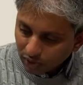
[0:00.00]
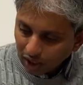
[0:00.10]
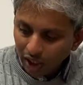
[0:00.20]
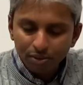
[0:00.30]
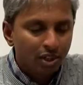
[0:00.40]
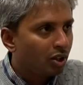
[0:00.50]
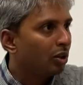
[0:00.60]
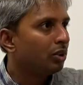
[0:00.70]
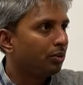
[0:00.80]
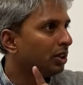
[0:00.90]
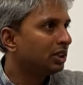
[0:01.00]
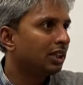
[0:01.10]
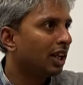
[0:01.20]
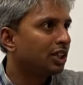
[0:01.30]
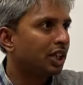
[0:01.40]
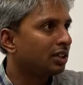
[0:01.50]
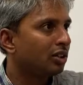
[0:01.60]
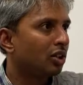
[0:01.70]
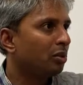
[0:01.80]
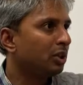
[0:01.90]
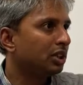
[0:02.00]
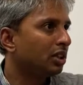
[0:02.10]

If the first thing that I check is the competition.